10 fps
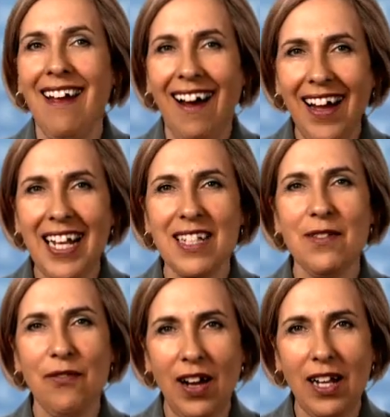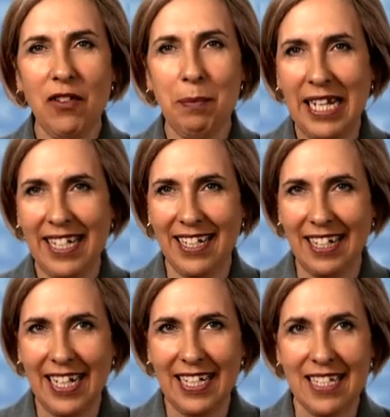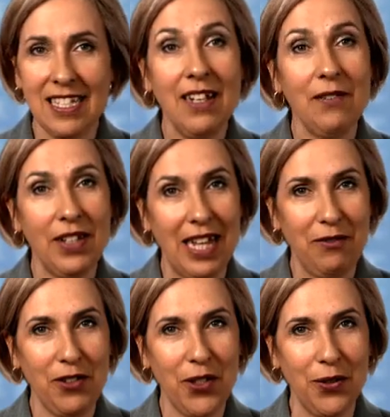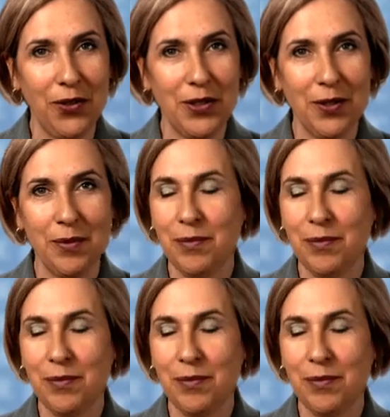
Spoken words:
I asked five opinion leaders for their views.